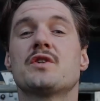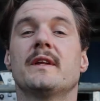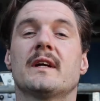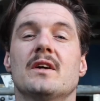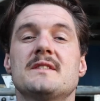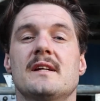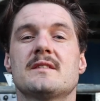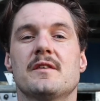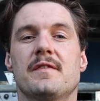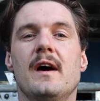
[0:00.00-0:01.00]
enjoying the content
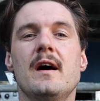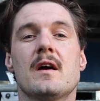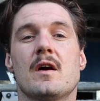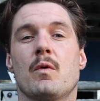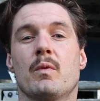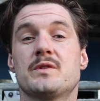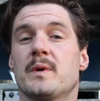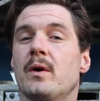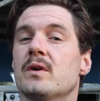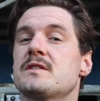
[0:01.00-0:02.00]
so far, we're
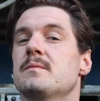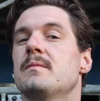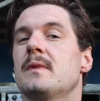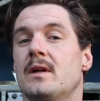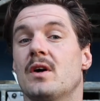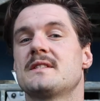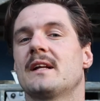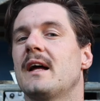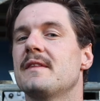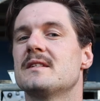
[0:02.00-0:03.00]
doing awesome
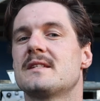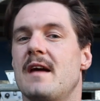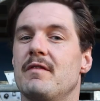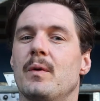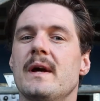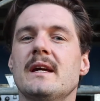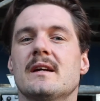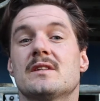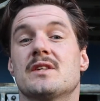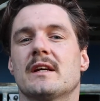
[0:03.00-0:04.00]
content like this every week.
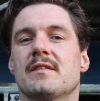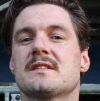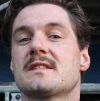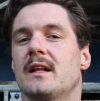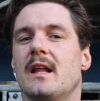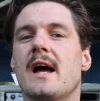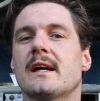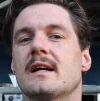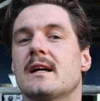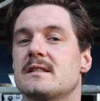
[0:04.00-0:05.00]
So give us a
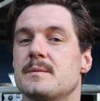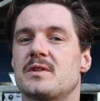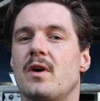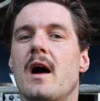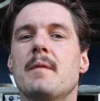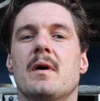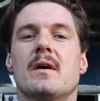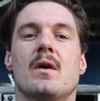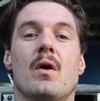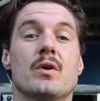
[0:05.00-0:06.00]
like, a subscribe,
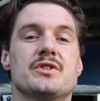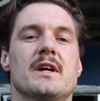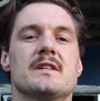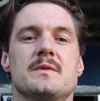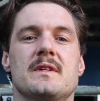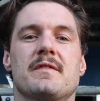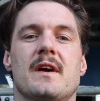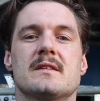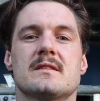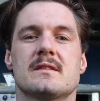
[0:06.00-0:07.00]
or share us with your
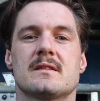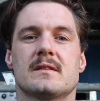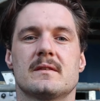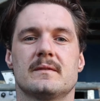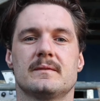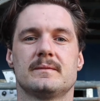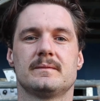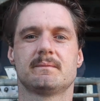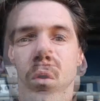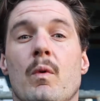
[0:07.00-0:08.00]
friends.
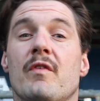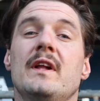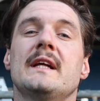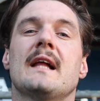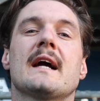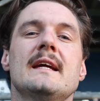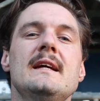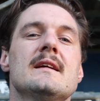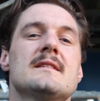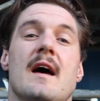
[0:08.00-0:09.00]
We're really
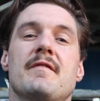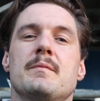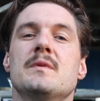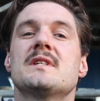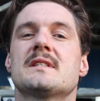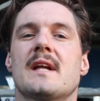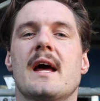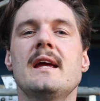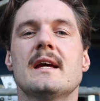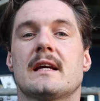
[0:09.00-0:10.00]
lucky to have music
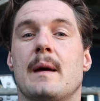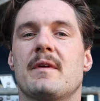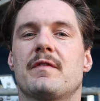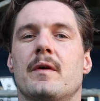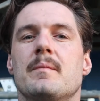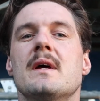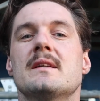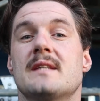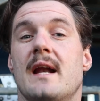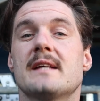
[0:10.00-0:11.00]
today coming from
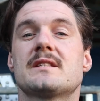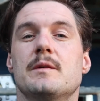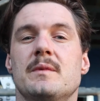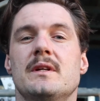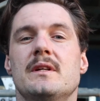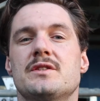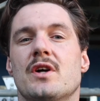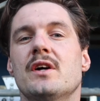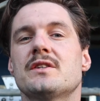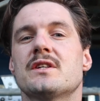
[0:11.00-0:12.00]
Today's Community
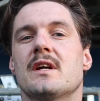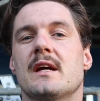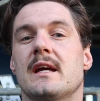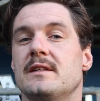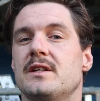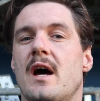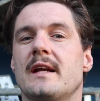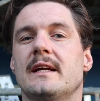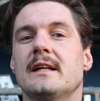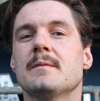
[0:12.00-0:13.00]
Church in the
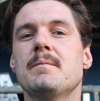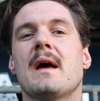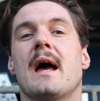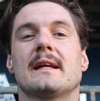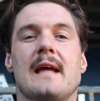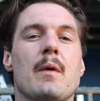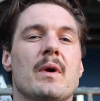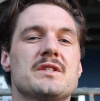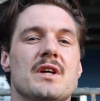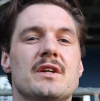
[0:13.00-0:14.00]
United Kingdom and
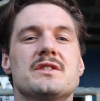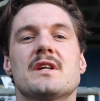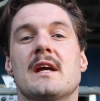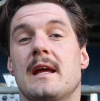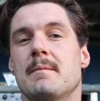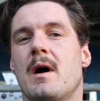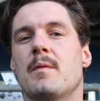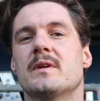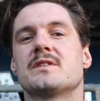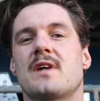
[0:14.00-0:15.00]
Gateway Church in
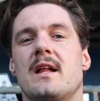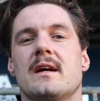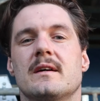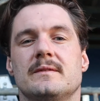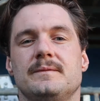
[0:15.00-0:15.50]
Melbourne, Australia.